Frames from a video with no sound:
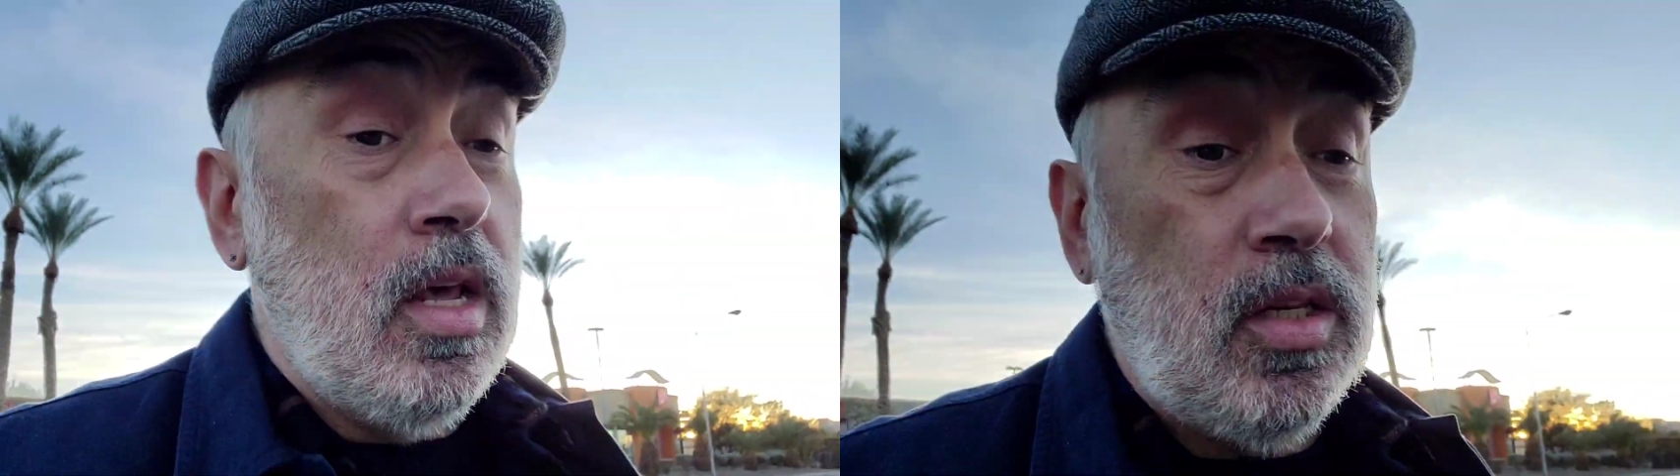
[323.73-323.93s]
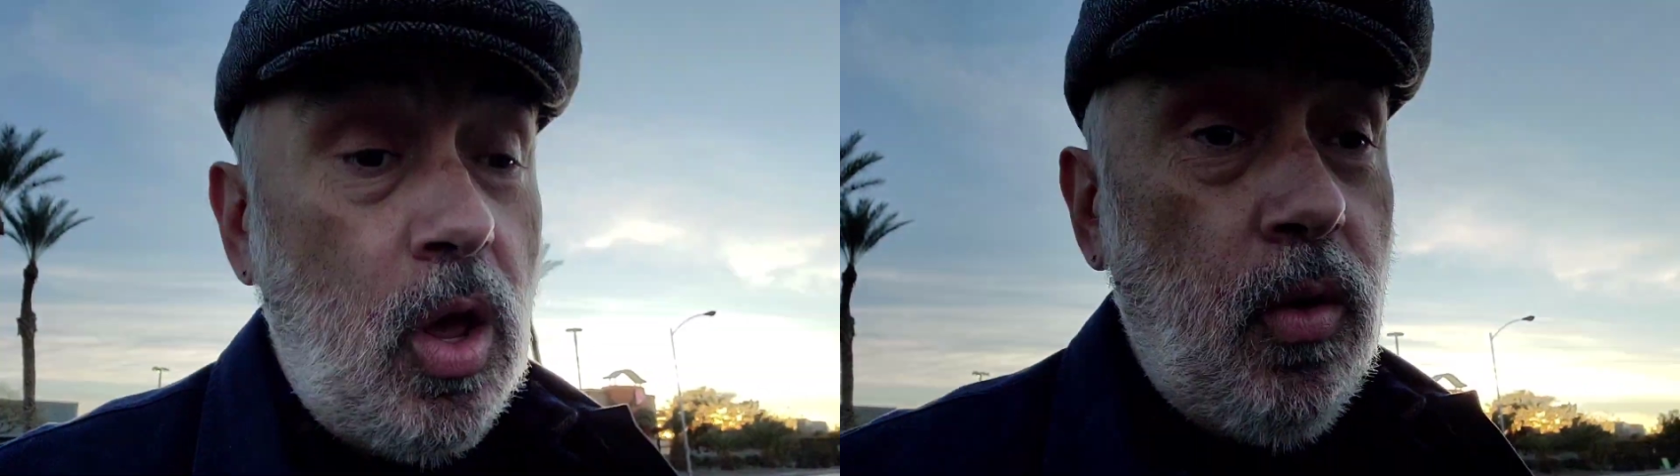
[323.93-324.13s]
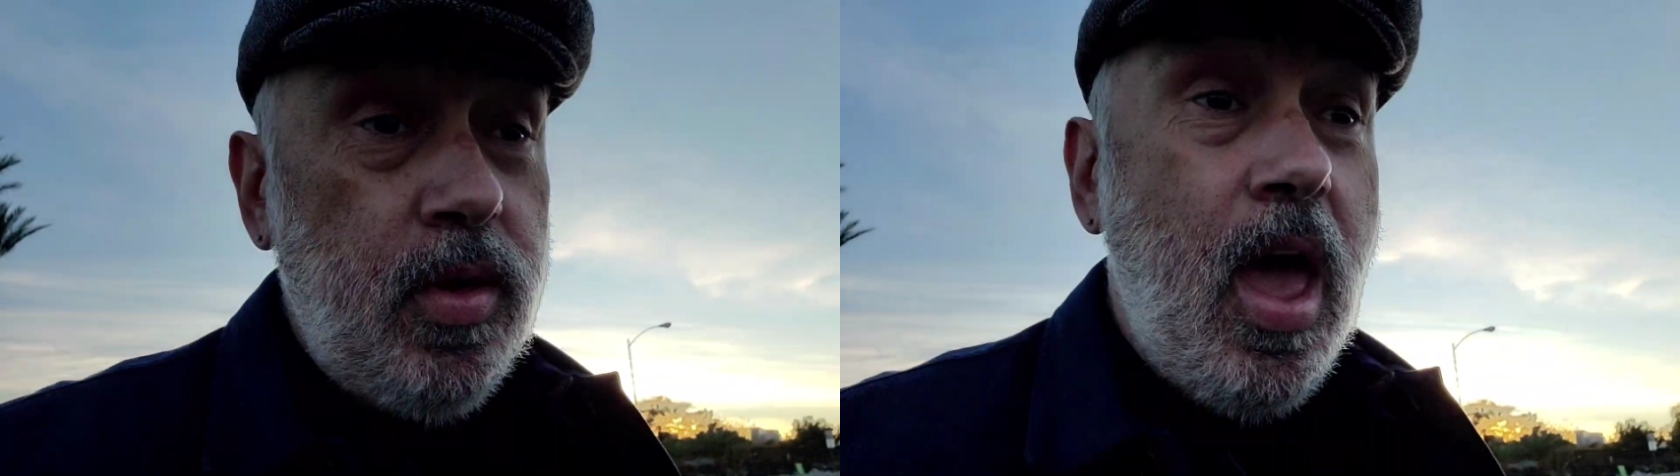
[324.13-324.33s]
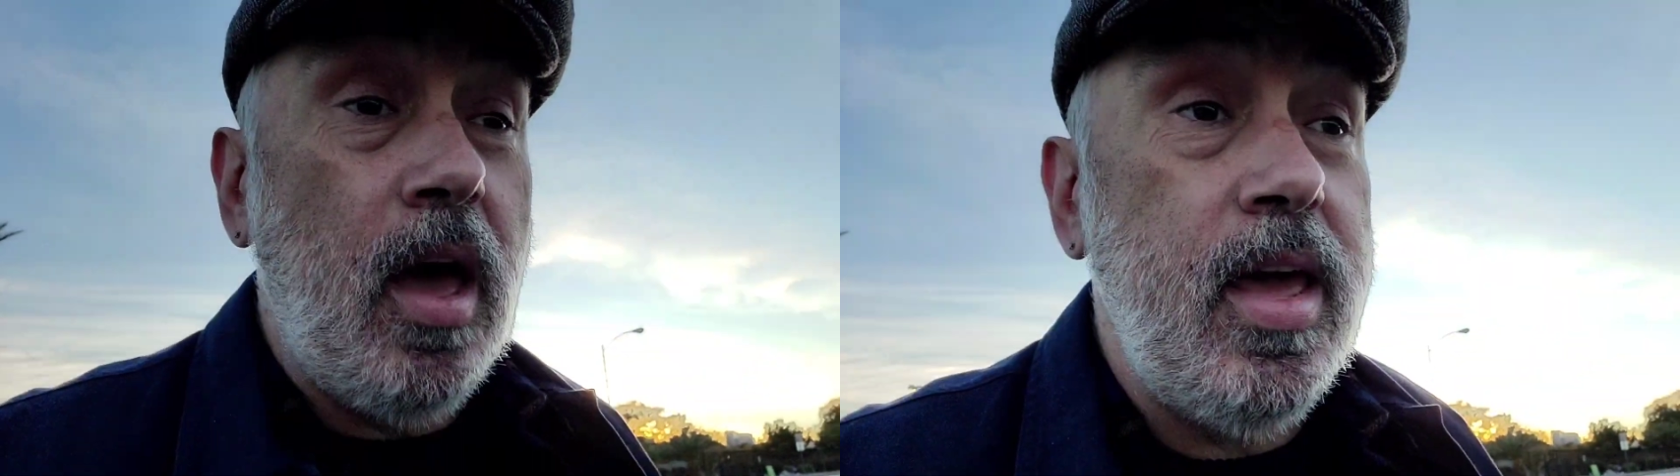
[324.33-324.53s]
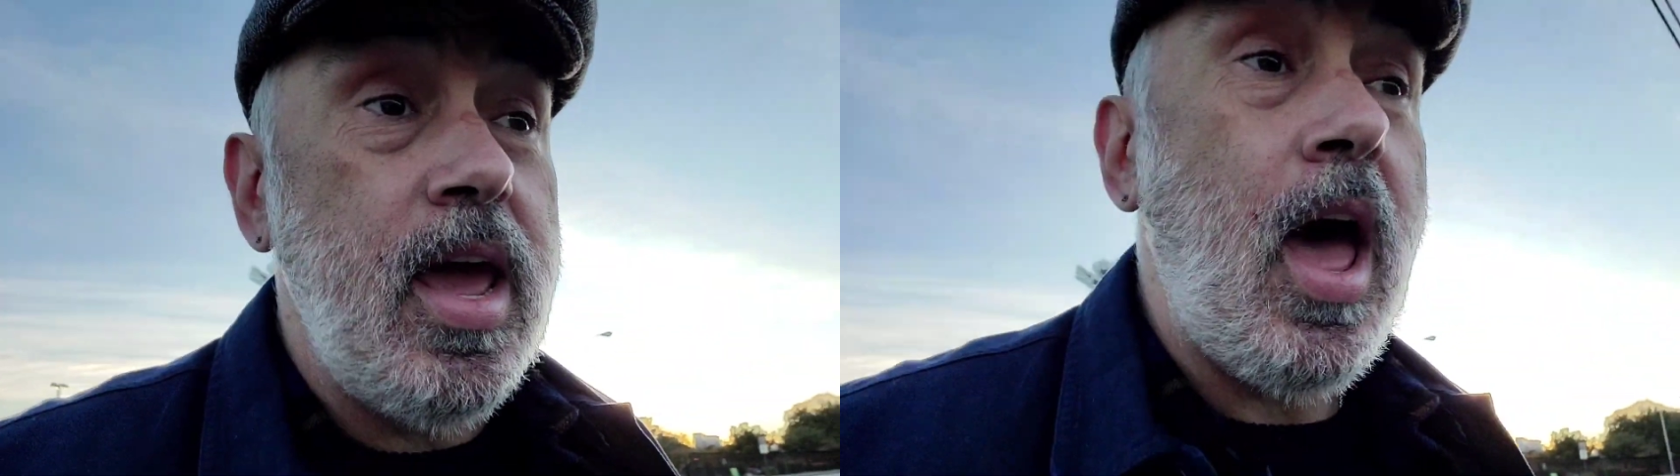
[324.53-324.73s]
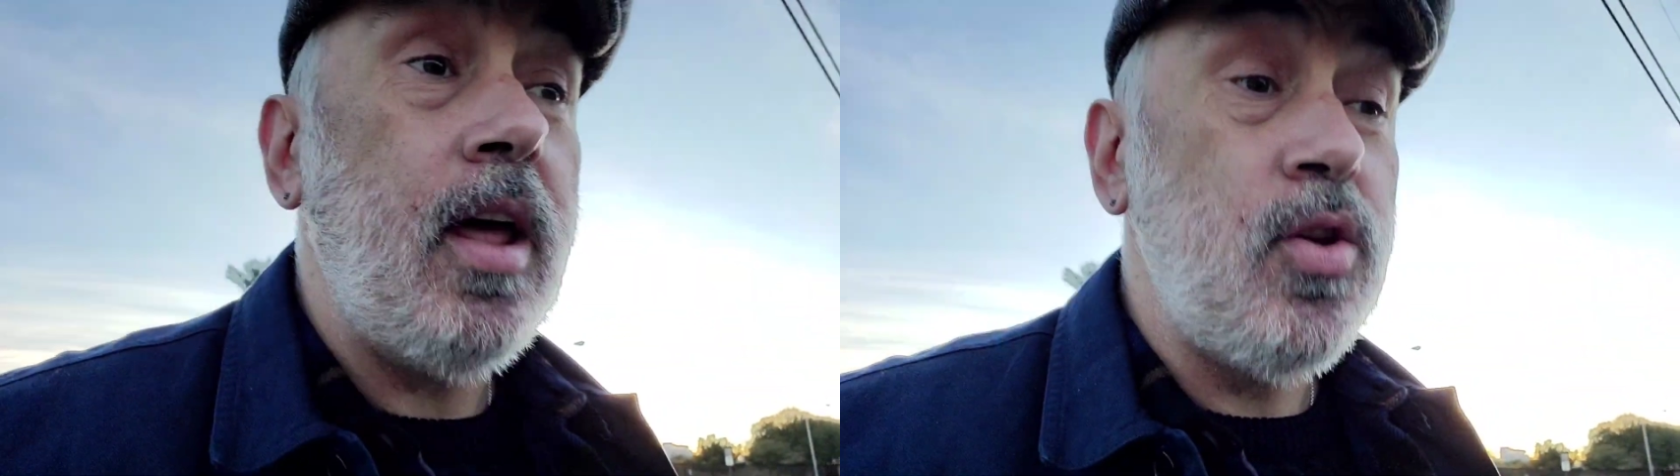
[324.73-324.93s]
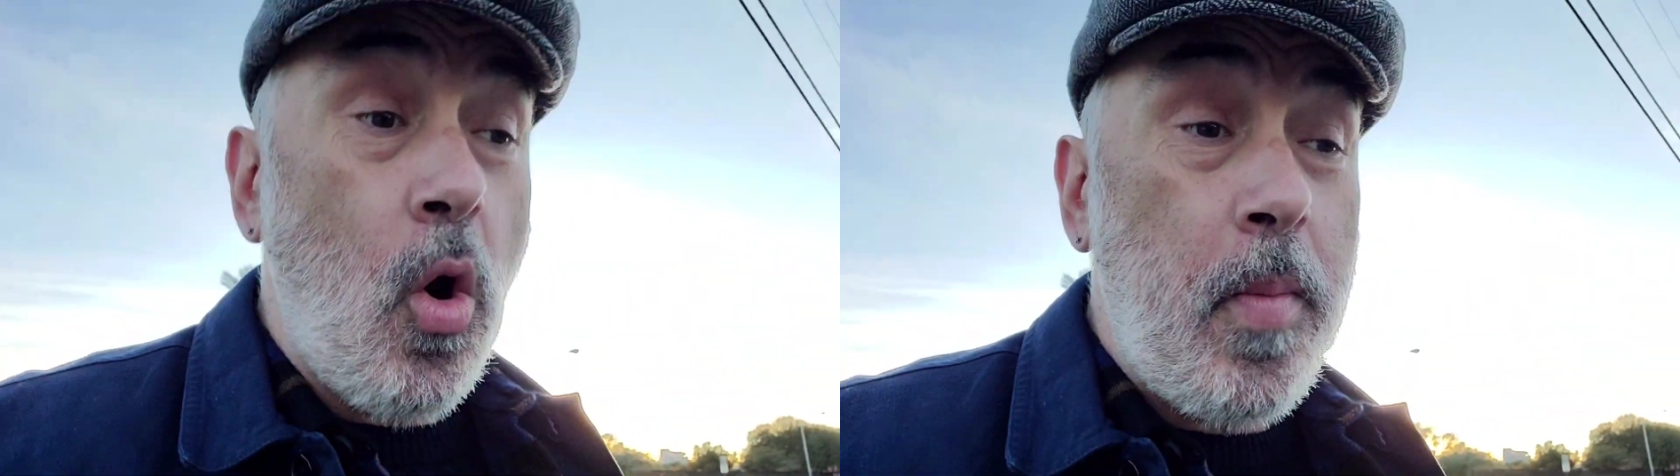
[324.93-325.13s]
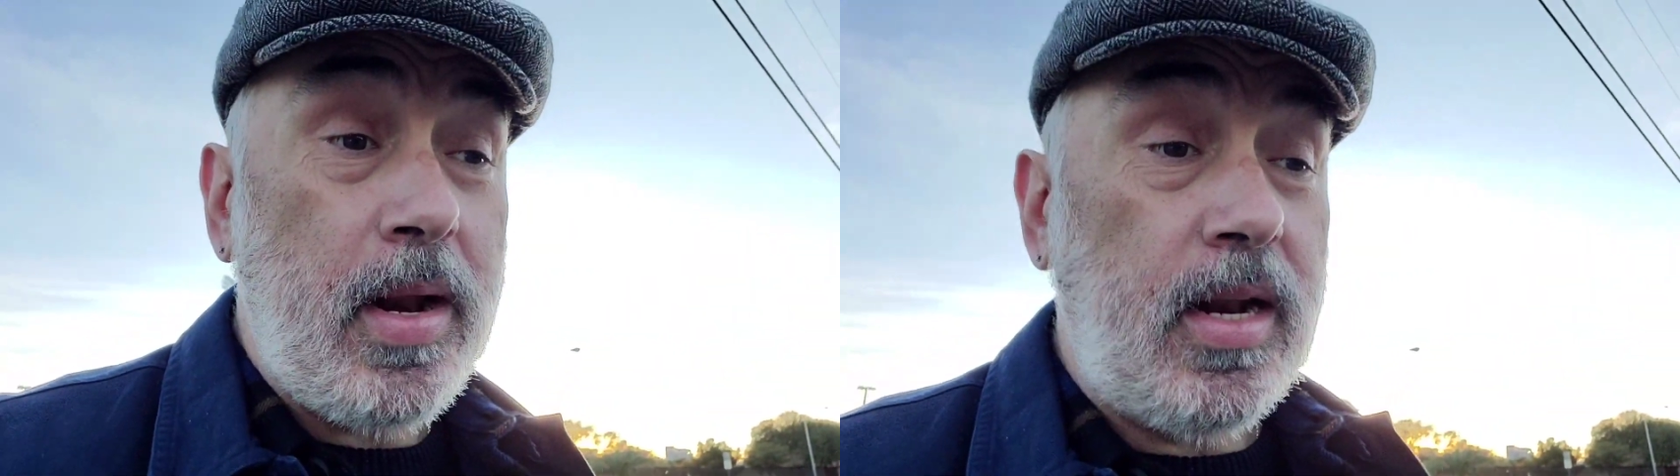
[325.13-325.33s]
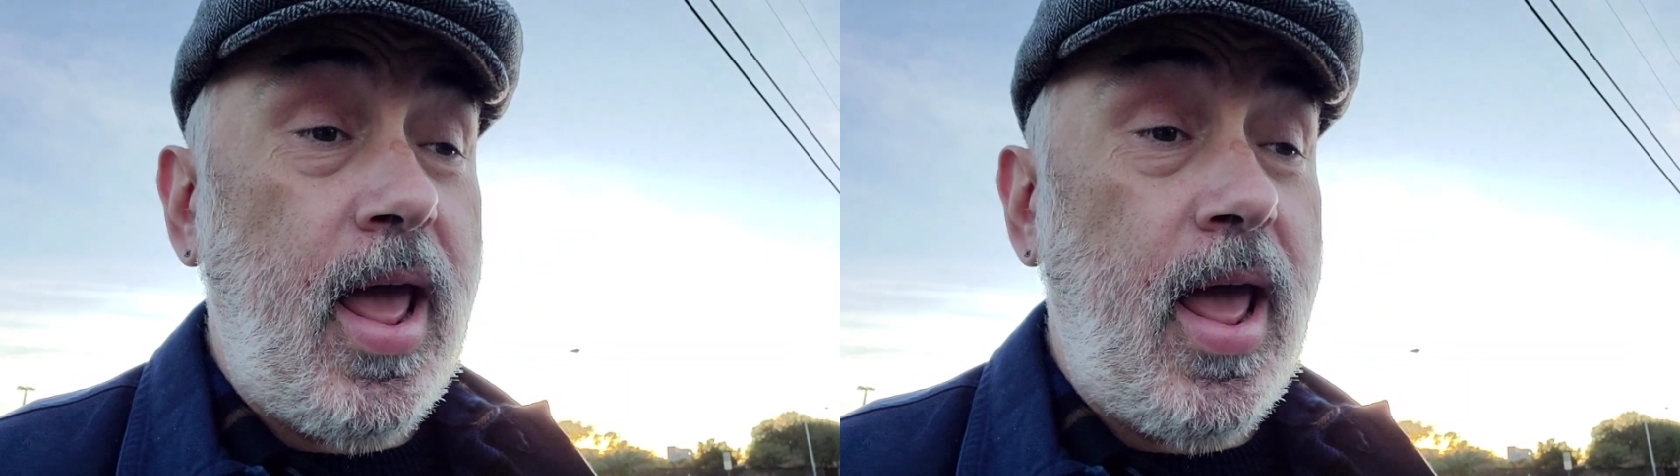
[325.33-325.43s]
So yeah, he had nobody